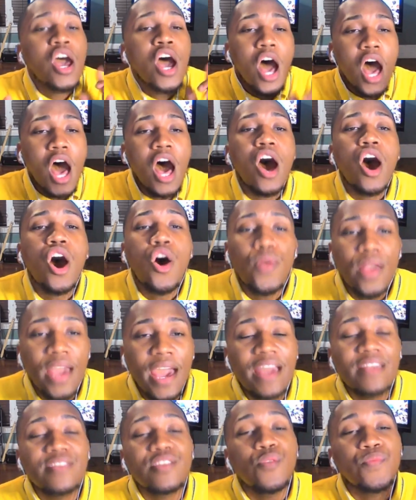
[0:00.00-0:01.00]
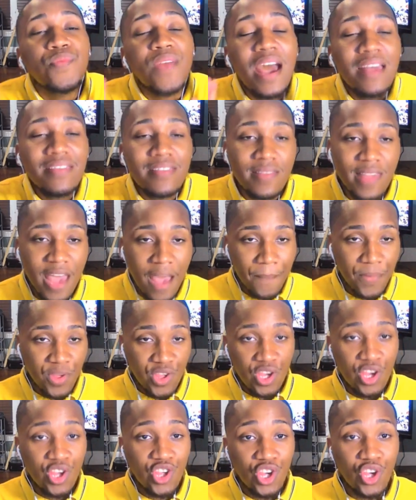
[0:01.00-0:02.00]
Oh, okay. So that's the type of
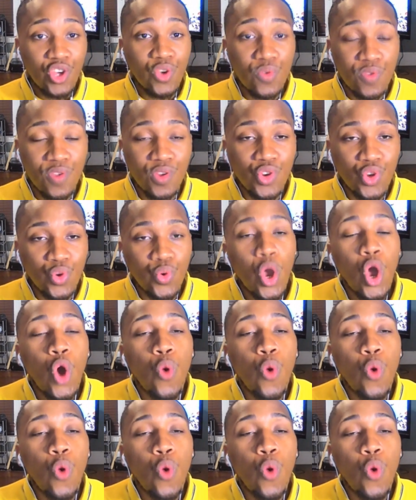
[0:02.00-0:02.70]
shit she used to do.